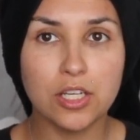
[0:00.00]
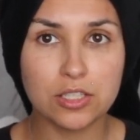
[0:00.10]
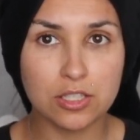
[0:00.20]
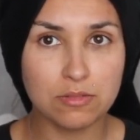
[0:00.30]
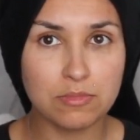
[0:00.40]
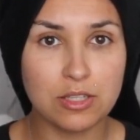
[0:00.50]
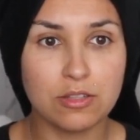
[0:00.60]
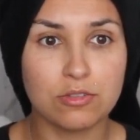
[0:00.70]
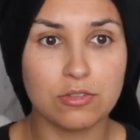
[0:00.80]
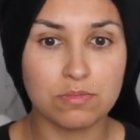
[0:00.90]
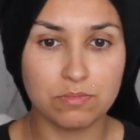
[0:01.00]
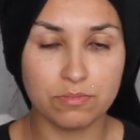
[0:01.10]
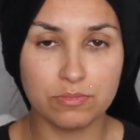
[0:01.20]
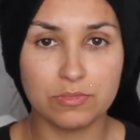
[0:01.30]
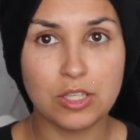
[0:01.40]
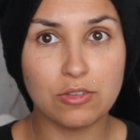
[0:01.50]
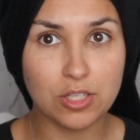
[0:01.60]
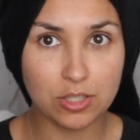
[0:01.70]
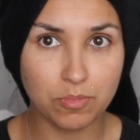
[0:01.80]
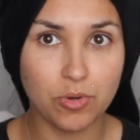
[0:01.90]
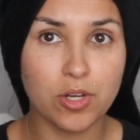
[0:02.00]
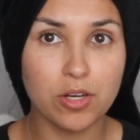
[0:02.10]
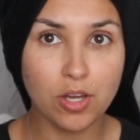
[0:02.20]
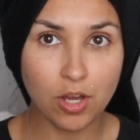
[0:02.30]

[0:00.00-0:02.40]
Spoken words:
Doesn't mean that you need to put